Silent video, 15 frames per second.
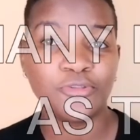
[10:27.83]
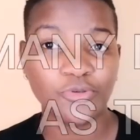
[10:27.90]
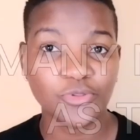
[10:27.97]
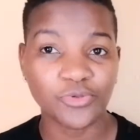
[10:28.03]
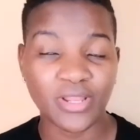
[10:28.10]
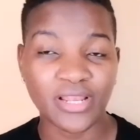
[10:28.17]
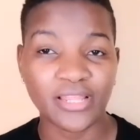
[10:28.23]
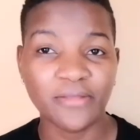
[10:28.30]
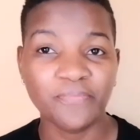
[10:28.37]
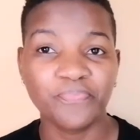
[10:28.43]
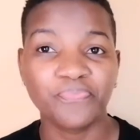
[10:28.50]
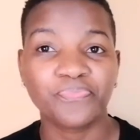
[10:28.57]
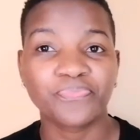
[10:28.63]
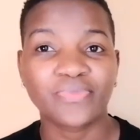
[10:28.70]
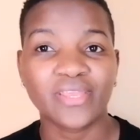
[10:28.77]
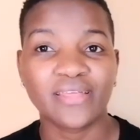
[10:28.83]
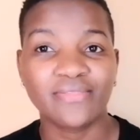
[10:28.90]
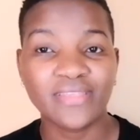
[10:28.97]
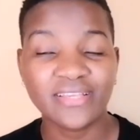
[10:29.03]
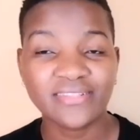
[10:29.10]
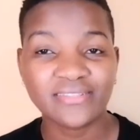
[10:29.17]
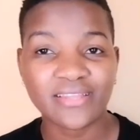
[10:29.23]
usually,
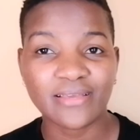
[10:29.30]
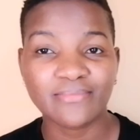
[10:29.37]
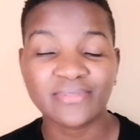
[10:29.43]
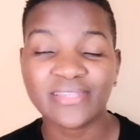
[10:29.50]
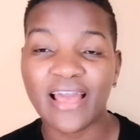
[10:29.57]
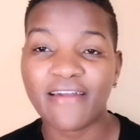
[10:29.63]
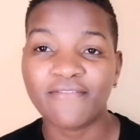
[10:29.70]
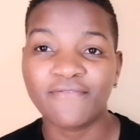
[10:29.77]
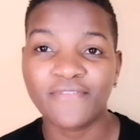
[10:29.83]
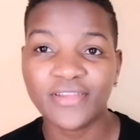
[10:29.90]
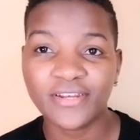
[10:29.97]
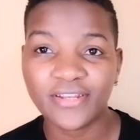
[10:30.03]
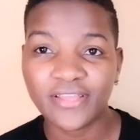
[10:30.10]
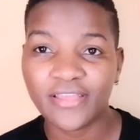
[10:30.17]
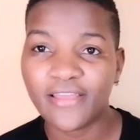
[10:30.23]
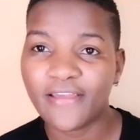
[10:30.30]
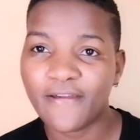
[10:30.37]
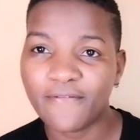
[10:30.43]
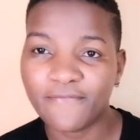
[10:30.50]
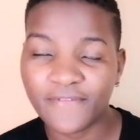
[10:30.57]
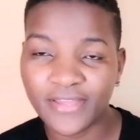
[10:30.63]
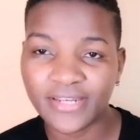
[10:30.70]
these names are very,
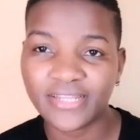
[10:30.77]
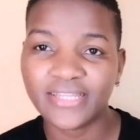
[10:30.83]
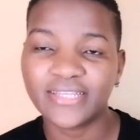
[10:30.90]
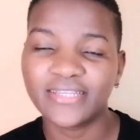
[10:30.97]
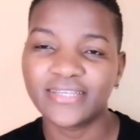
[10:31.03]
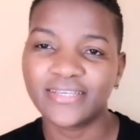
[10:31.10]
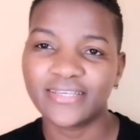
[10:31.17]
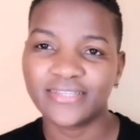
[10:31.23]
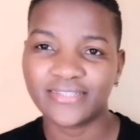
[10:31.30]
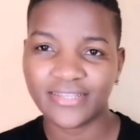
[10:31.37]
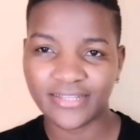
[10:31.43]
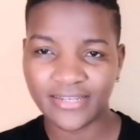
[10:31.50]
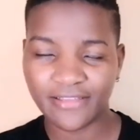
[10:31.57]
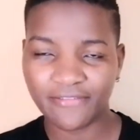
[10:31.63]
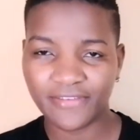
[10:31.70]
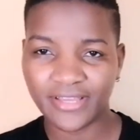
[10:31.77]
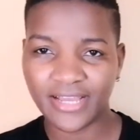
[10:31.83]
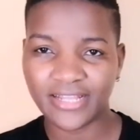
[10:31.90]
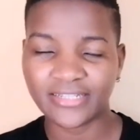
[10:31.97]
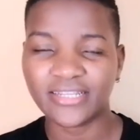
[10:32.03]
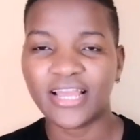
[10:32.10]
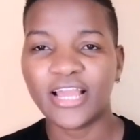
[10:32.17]
very
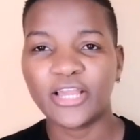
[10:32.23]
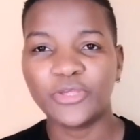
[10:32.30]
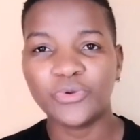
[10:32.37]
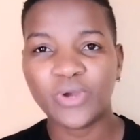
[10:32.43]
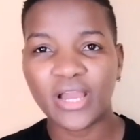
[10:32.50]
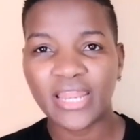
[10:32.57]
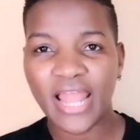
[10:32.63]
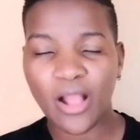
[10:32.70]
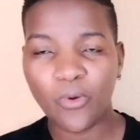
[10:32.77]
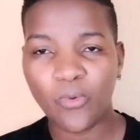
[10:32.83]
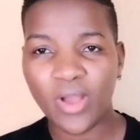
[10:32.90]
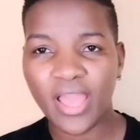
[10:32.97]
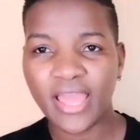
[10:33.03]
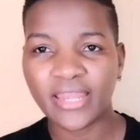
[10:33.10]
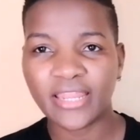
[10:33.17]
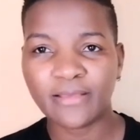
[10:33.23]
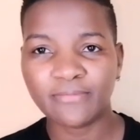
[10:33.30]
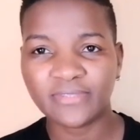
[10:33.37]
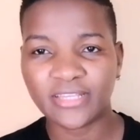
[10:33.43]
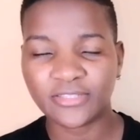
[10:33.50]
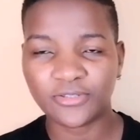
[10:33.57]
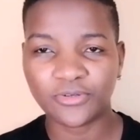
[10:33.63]
significant. You can acquire
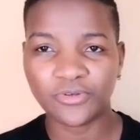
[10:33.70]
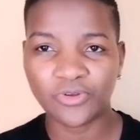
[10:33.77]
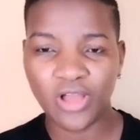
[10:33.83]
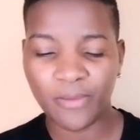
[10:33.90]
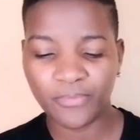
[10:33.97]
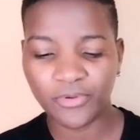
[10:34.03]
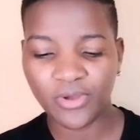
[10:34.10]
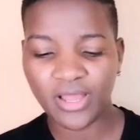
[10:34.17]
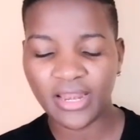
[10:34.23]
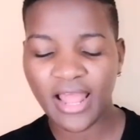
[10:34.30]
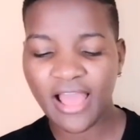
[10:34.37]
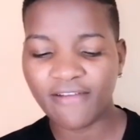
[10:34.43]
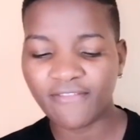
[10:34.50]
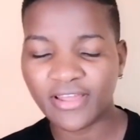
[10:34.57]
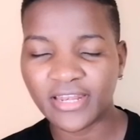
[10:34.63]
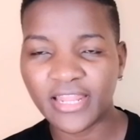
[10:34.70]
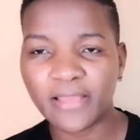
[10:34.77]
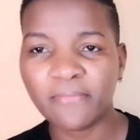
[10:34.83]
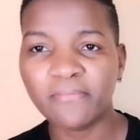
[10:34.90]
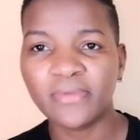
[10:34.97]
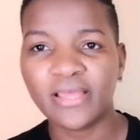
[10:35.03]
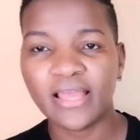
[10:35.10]
names as you grow up. You can have a
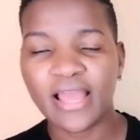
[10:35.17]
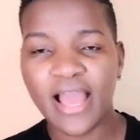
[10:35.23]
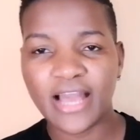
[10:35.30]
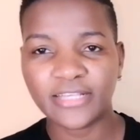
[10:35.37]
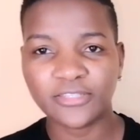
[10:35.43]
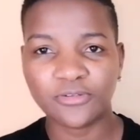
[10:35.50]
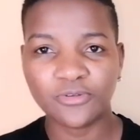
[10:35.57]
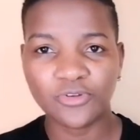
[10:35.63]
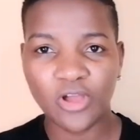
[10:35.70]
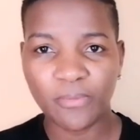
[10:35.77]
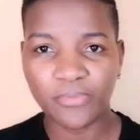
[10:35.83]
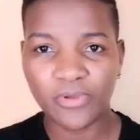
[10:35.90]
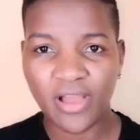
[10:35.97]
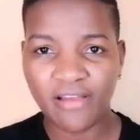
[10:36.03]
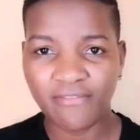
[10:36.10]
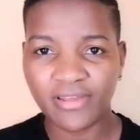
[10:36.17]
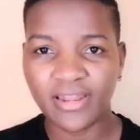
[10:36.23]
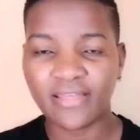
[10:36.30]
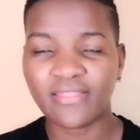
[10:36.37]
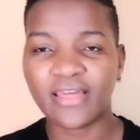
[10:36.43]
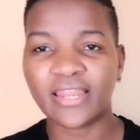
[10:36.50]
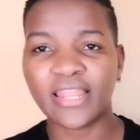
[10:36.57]
name. As you grow up, you have
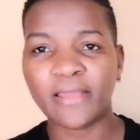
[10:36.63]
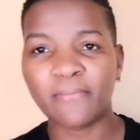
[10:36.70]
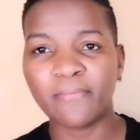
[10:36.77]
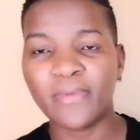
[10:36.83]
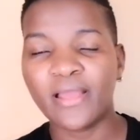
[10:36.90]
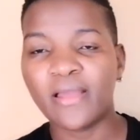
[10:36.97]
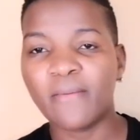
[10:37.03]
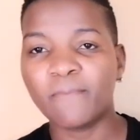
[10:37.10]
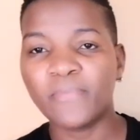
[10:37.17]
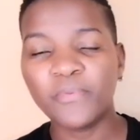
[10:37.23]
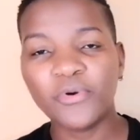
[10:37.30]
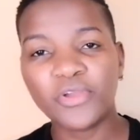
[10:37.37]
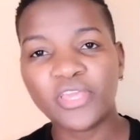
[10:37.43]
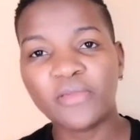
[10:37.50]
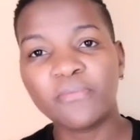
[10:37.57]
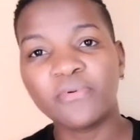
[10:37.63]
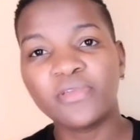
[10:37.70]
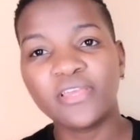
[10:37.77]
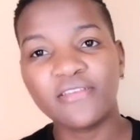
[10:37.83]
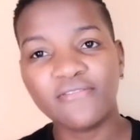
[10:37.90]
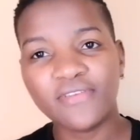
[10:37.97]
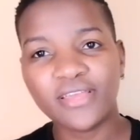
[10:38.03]
another name. People keep
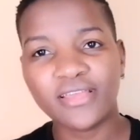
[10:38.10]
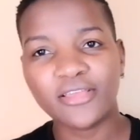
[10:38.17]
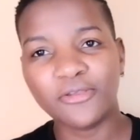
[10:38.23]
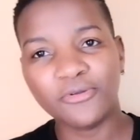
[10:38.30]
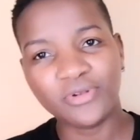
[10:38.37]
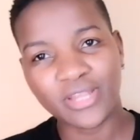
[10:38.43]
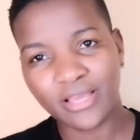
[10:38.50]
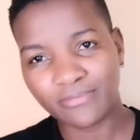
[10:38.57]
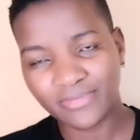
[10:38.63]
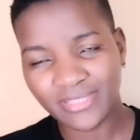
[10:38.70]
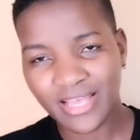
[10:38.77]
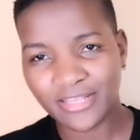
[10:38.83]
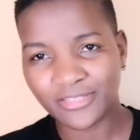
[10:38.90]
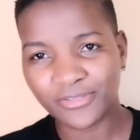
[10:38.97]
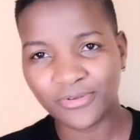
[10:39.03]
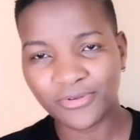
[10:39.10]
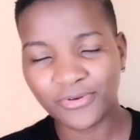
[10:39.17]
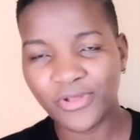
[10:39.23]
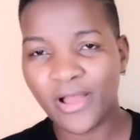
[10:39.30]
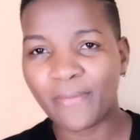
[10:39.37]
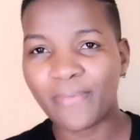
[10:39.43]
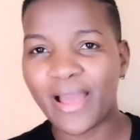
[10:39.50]
giving you names as you
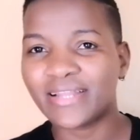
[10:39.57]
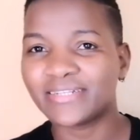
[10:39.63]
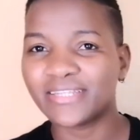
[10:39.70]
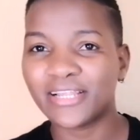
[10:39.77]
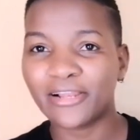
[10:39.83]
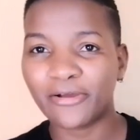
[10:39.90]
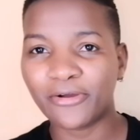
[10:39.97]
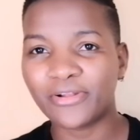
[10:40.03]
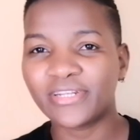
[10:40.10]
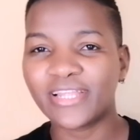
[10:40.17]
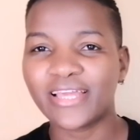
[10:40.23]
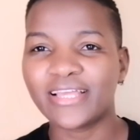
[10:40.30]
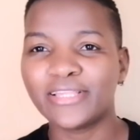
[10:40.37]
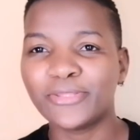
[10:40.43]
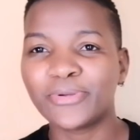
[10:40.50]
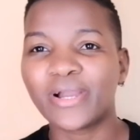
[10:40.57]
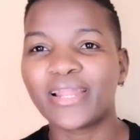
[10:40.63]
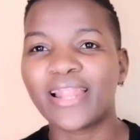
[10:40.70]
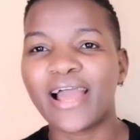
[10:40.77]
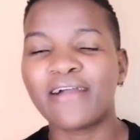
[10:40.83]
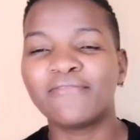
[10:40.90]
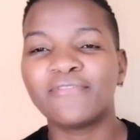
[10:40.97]
grow up until old age. You
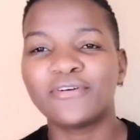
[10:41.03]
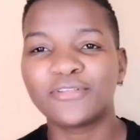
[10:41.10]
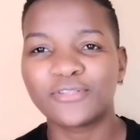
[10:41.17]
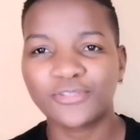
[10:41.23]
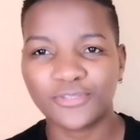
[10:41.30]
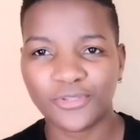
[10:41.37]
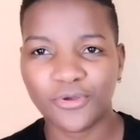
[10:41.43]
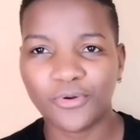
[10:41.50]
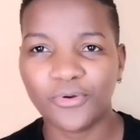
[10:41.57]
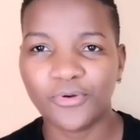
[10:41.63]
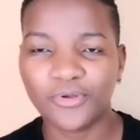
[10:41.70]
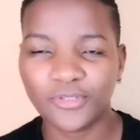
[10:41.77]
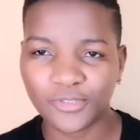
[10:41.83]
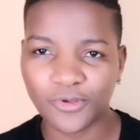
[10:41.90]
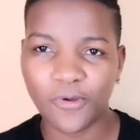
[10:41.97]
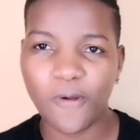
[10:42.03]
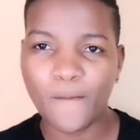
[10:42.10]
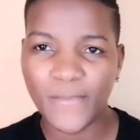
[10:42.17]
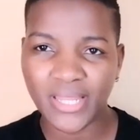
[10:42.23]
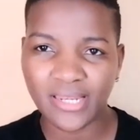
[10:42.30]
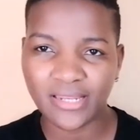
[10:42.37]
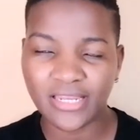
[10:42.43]
can have so, so
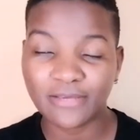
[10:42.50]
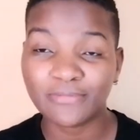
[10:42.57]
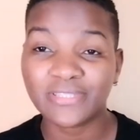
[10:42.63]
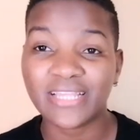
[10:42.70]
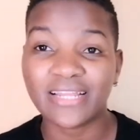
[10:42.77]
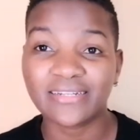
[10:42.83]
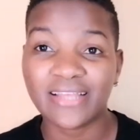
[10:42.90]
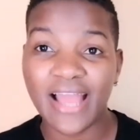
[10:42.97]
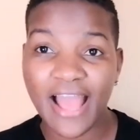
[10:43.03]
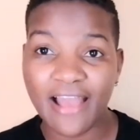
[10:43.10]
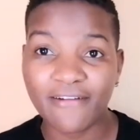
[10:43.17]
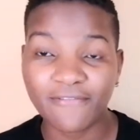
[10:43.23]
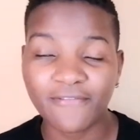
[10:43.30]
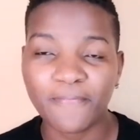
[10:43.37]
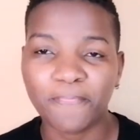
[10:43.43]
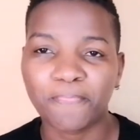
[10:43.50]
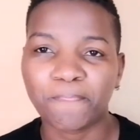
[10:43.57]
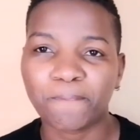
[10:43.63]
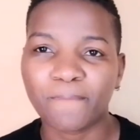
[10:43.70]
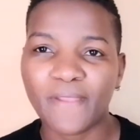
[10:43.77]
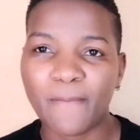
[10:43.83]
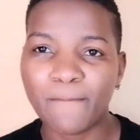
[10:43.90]
many names that have
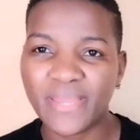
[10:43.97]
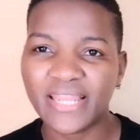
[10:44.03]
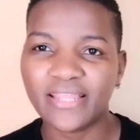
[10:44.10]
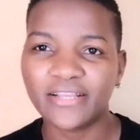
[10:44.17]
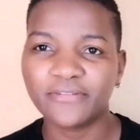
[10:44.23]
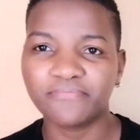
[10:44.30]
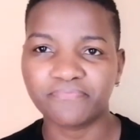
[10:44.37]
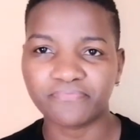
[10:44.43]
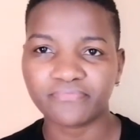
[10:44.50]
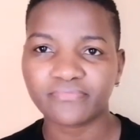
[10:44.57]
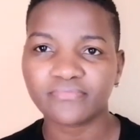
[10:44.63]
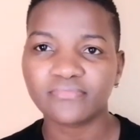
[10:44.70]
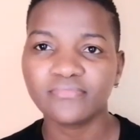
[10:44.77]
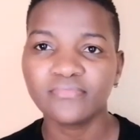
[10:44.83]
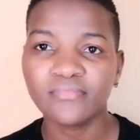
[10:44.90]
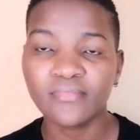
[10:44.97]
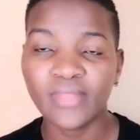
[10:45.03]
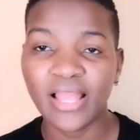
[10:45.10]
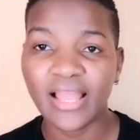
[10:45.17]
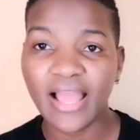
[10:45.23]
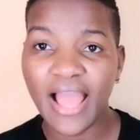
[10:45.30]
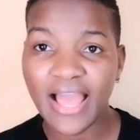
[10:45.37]
meaning
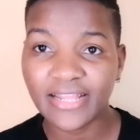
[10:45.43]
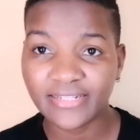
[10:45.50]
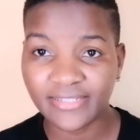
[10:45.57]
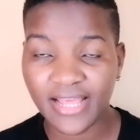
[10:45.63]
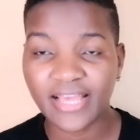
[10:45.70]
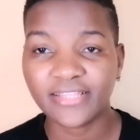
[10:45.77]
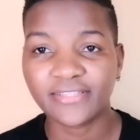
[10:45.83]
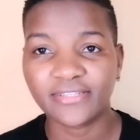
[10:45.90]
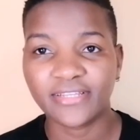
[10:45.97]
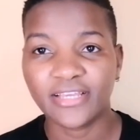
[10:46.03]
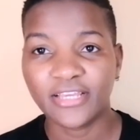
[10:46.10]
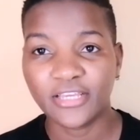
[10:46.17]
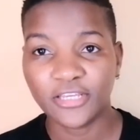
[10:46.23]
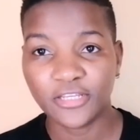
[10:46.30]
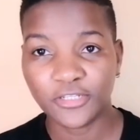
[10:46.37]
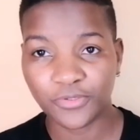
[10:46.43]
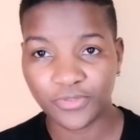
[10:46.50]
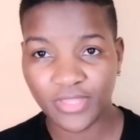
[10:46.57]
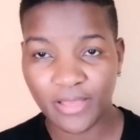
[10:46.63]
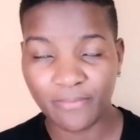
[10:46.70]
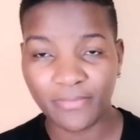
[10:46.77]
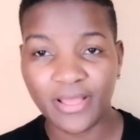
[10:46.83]
attached to
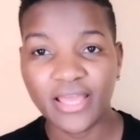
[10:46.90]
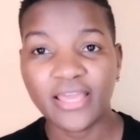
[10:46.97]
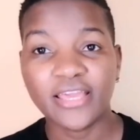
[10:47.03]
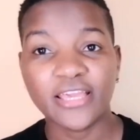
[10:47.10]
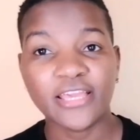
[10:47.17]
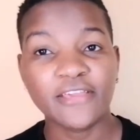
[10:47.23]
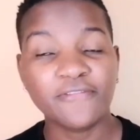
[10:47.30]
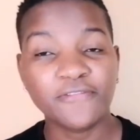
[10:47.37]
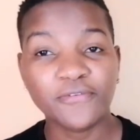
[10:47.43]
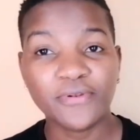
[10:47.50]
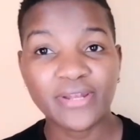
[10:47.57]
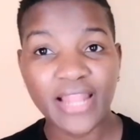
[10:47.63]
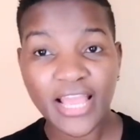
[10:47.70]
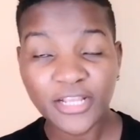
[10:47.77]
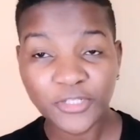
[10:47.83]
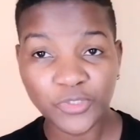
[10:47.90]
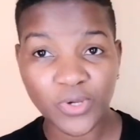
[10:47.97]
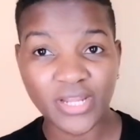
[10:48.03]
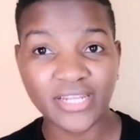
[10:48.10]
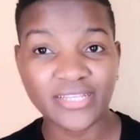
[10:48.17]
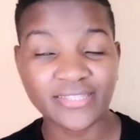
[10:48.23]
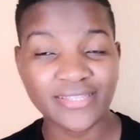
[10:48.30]
them. If you'd like to
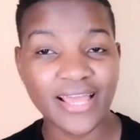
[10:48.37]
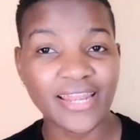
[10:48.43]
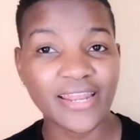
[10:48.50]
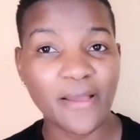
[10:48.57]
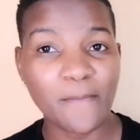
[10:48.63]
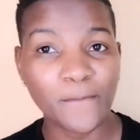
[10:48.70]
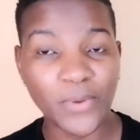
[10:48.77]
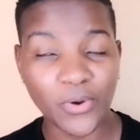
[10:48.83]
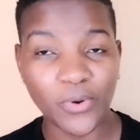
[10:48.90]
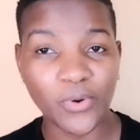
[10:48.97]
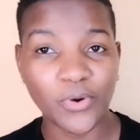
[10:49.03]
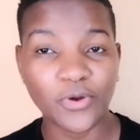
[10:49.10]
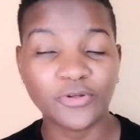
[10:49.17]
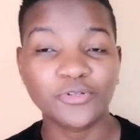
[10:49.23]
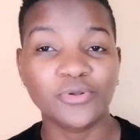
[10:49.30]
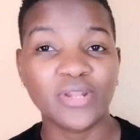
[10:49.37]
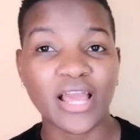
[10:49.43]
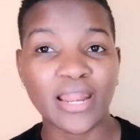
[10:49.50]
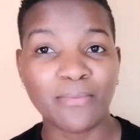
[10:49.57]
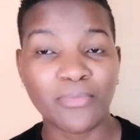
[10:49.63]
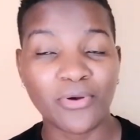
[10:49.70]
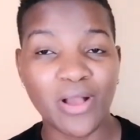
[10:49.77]
understand more or to
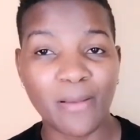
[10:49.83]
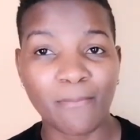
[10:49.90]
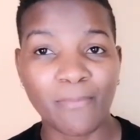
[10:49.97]
learn more